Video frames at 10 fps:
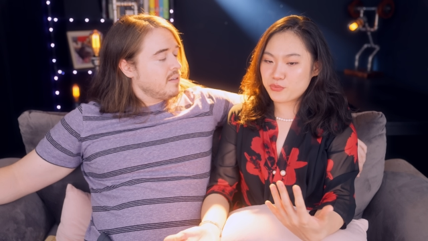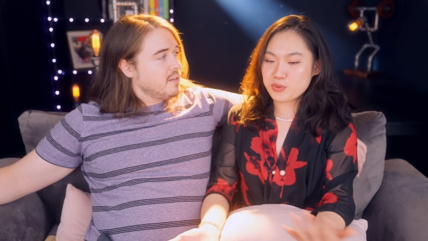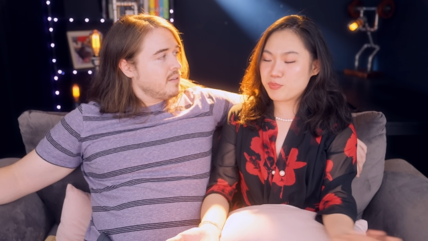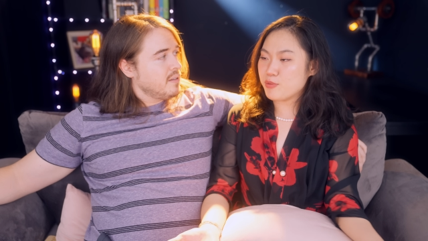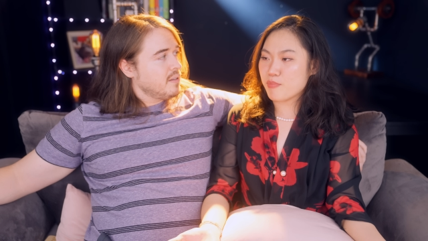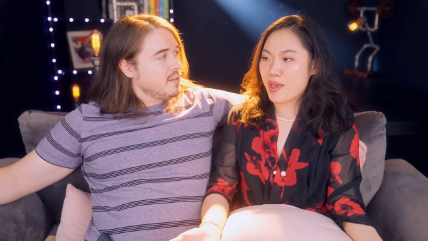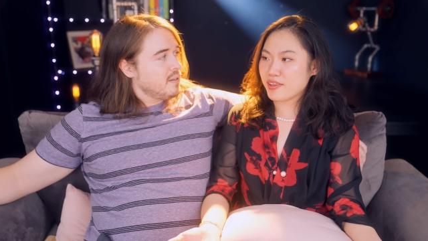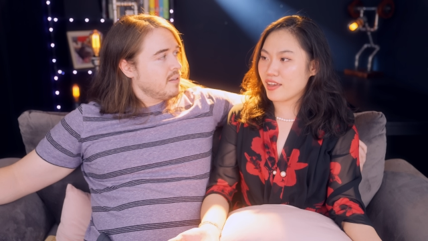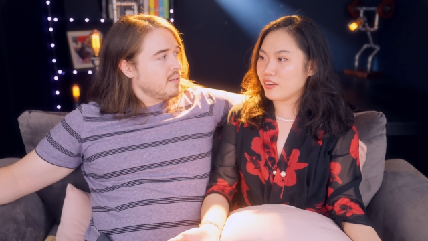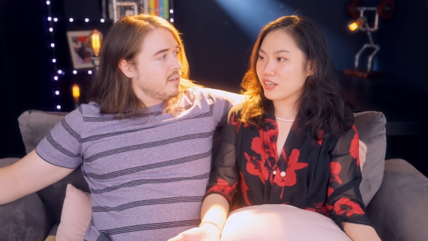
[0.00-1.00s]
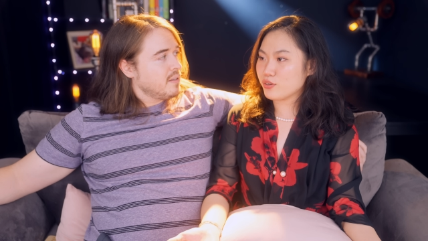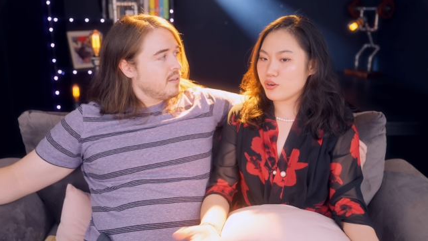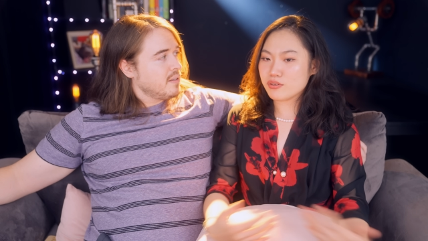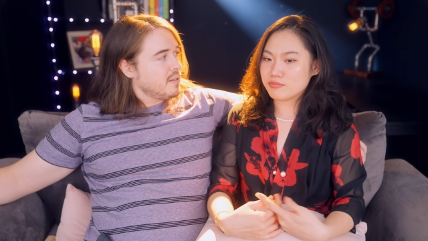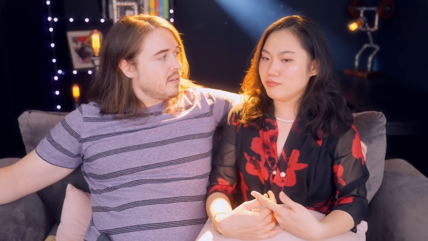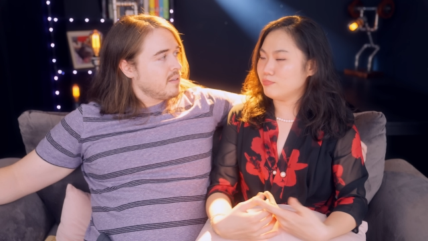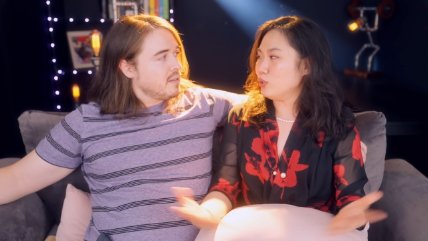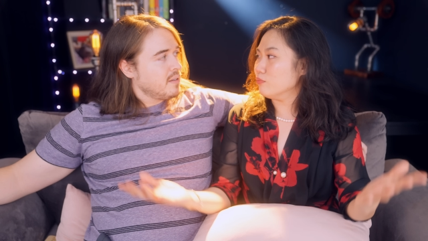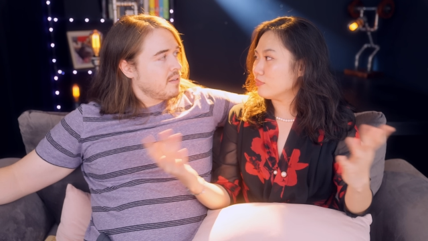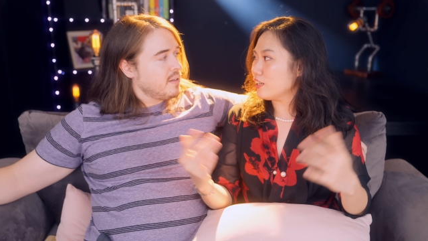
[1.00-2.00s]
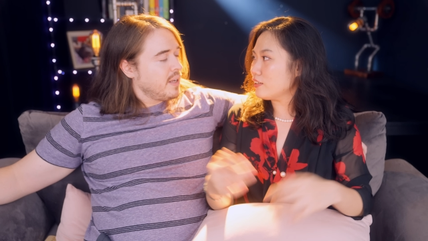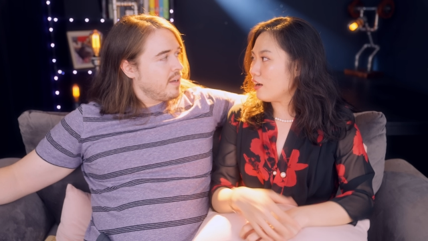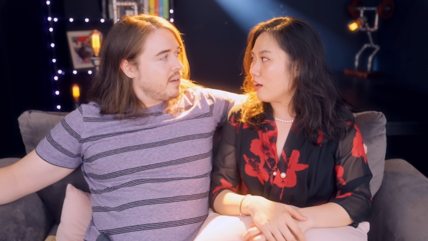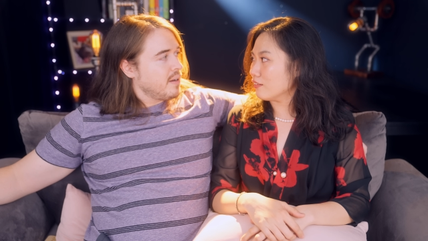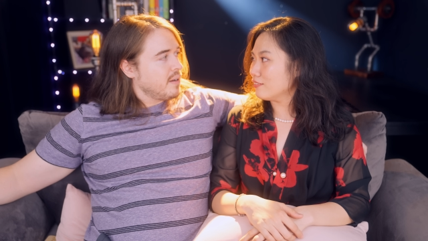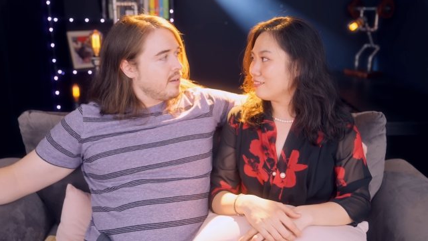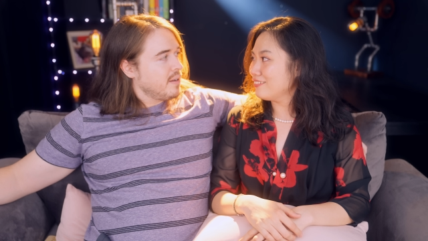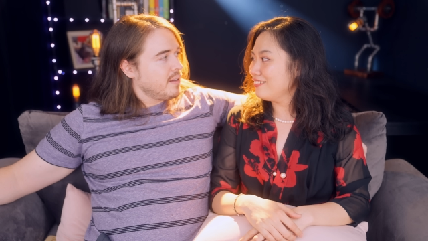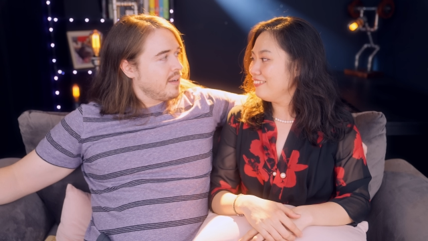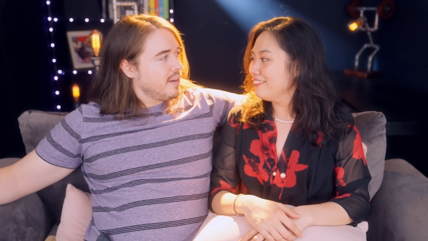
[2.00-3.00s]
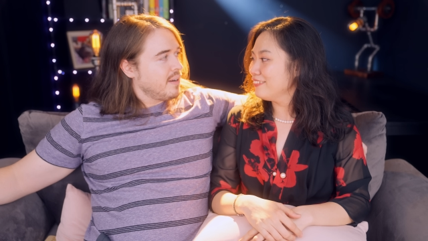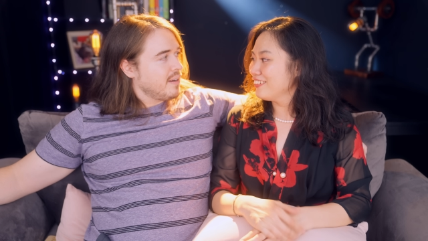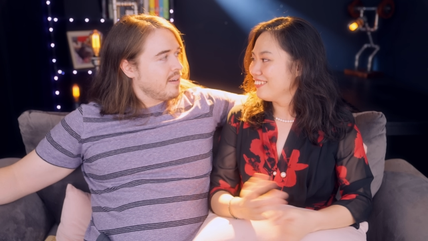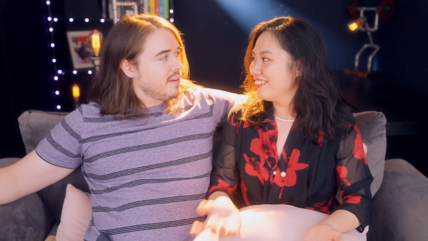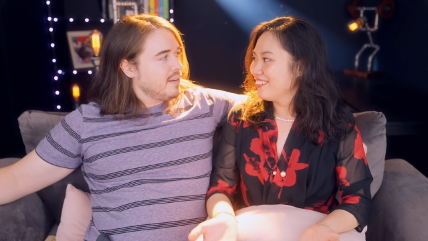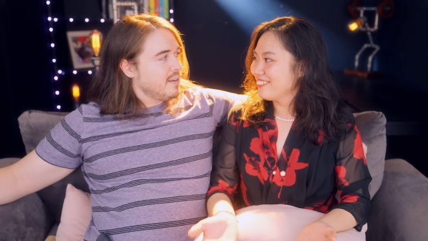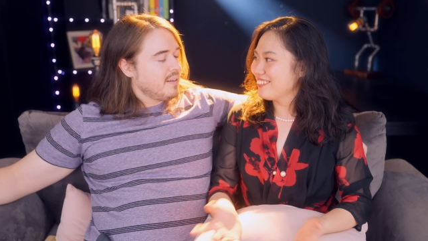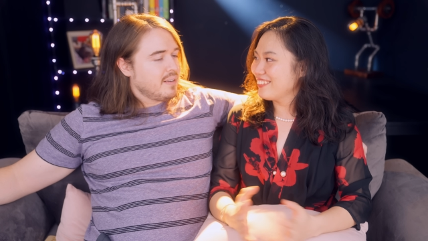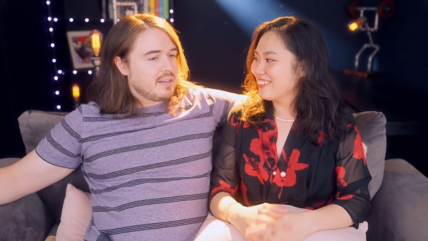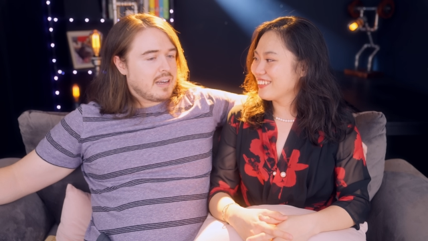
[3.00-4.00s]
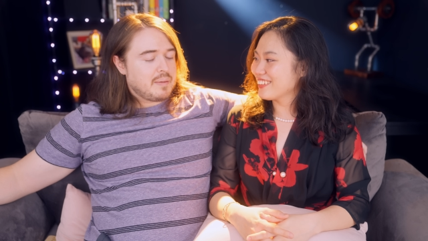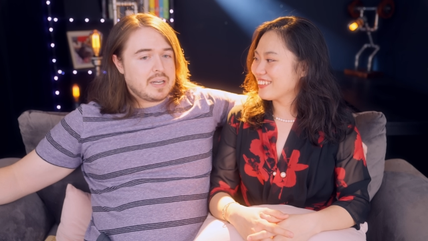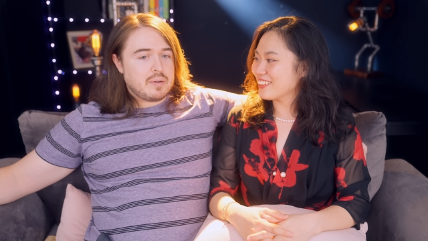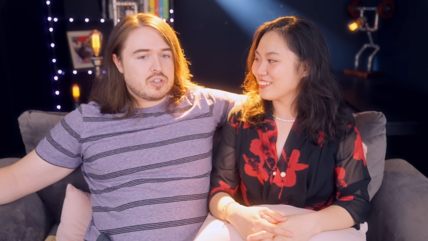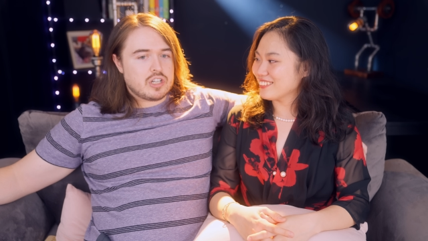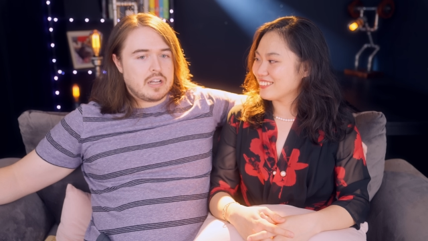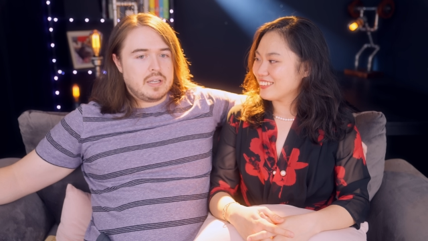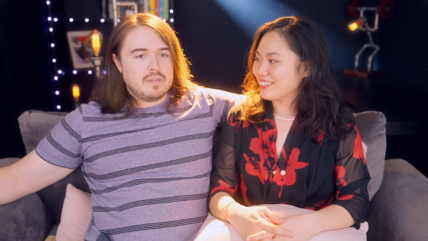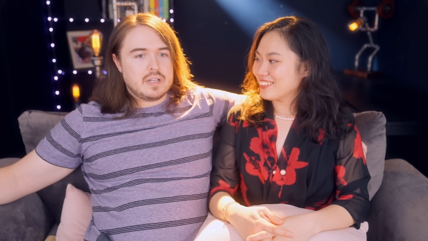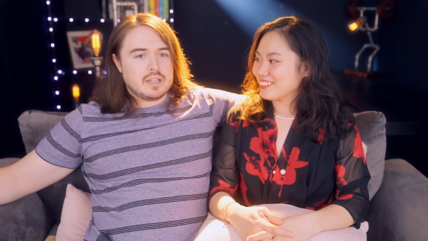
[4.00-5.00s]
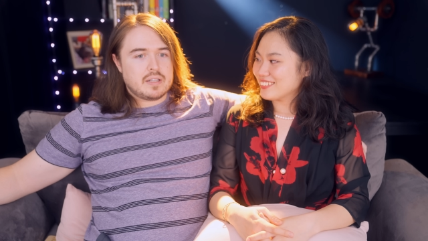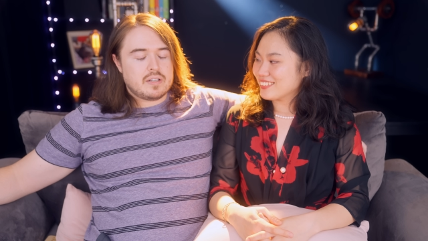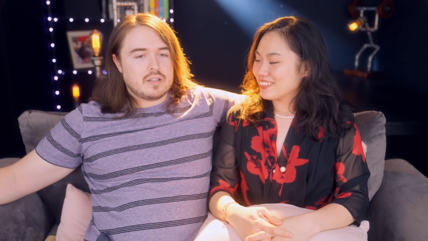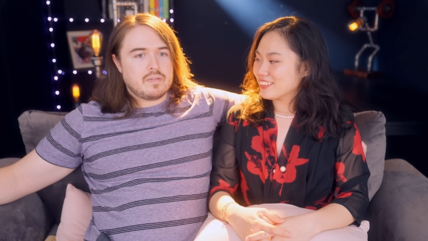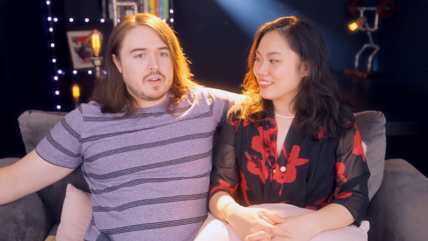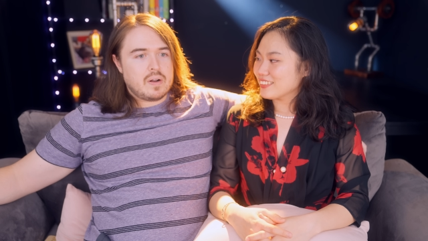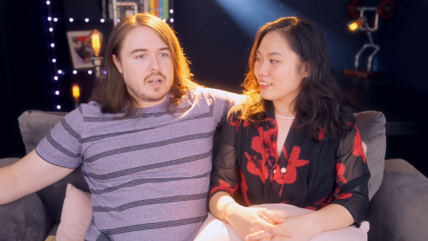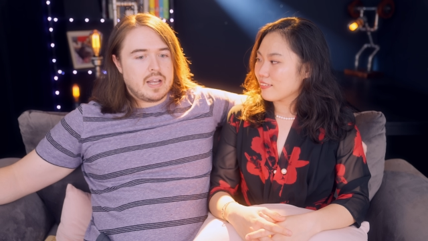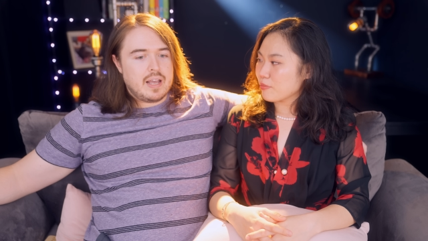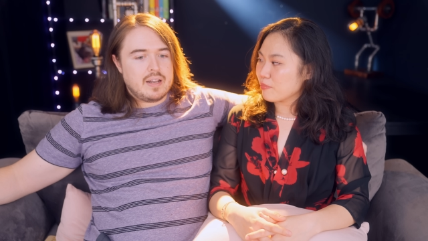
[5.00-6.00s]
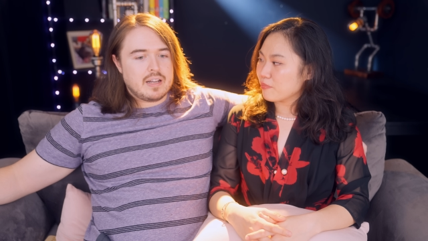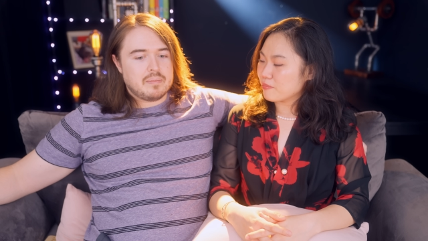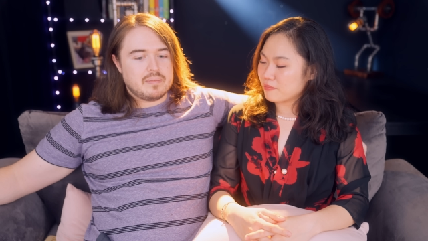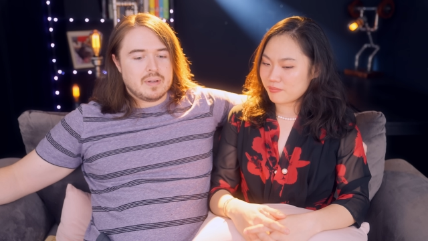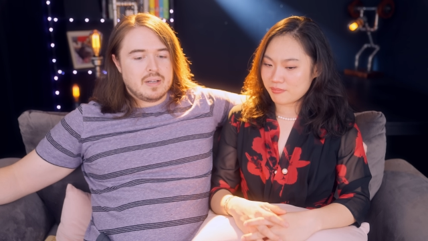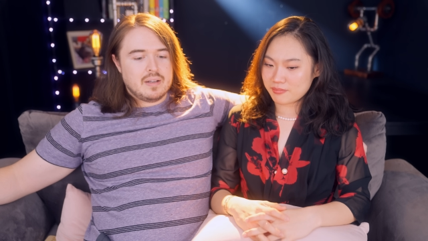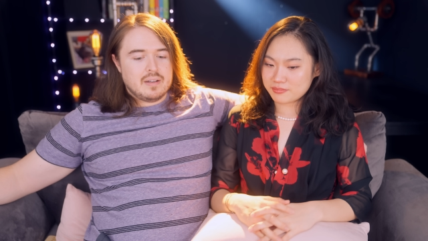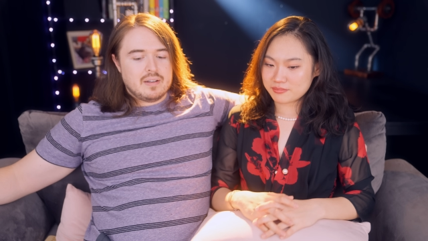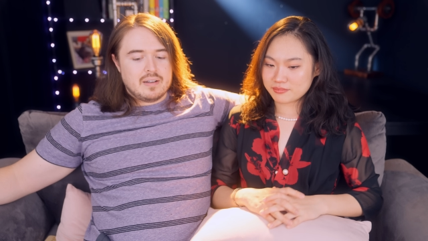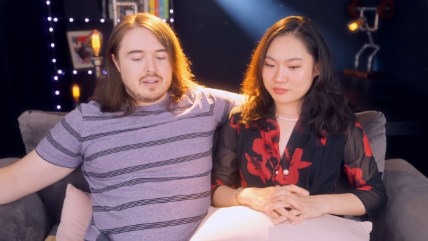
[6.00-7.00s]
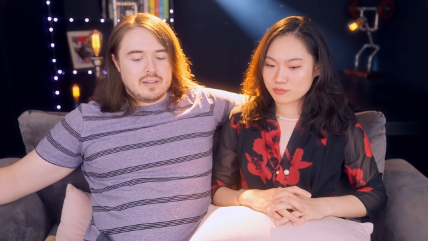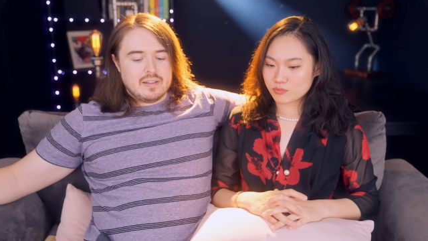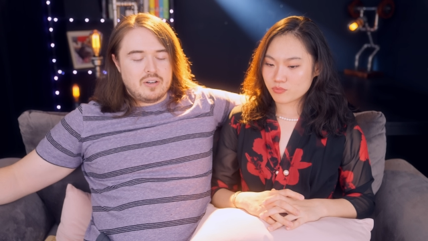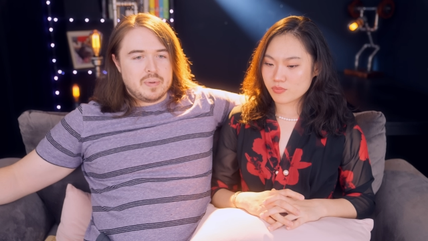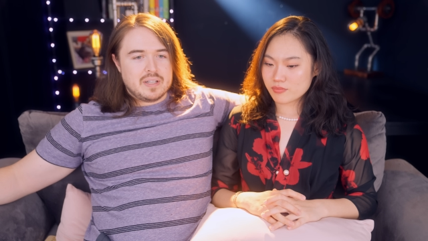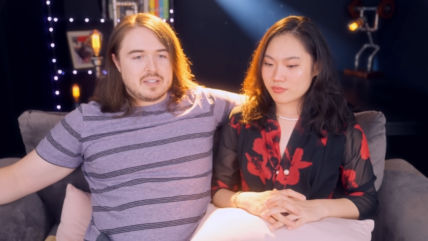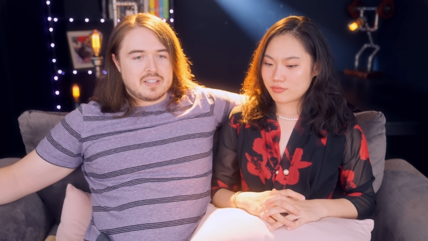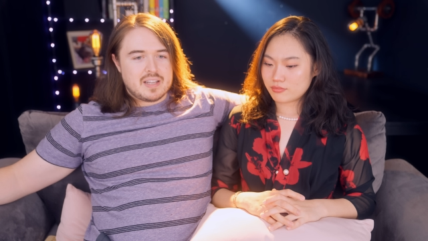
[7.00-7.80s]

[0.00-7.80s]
Speaker 1: that we'd be main character. Boom, they're
Speaker 2: done. Yeah. I mean, I wish, even to the very end, I'm a little bit